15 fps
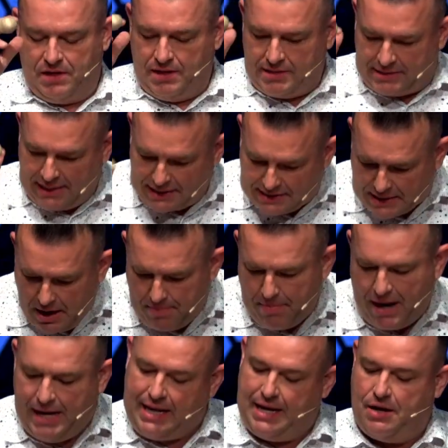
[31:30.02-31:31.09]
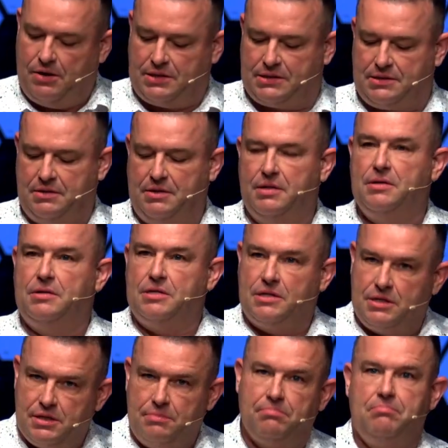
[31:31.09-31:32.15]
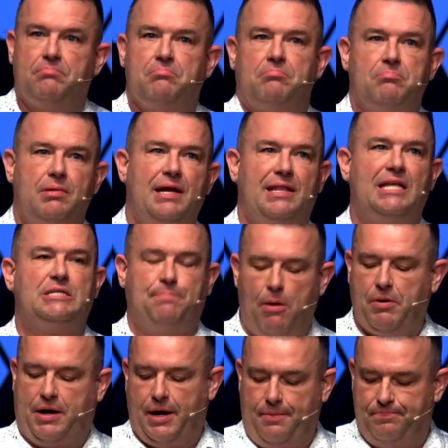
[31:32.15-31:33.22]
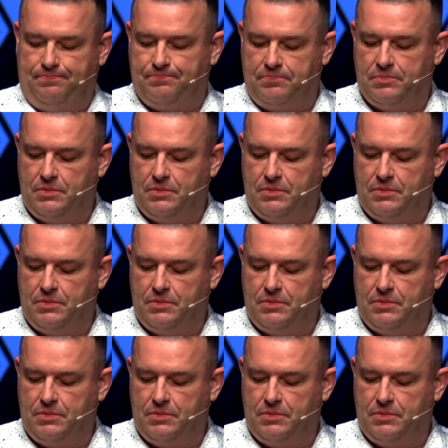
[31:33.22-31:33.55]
Says somebody else, and they spoke up.